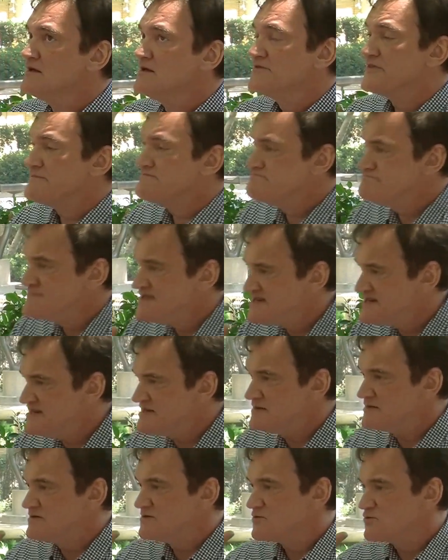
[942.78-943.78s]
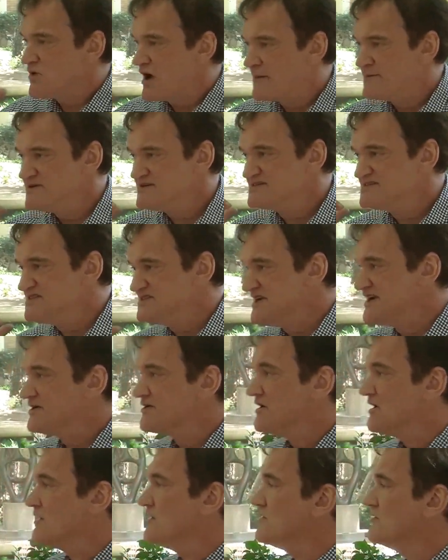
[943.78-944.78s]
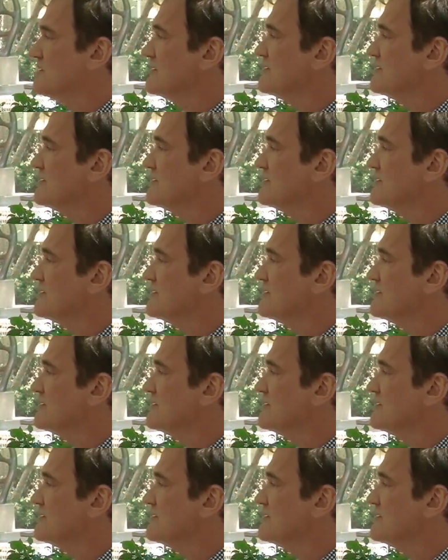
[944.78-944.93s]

The minute Robert De Niro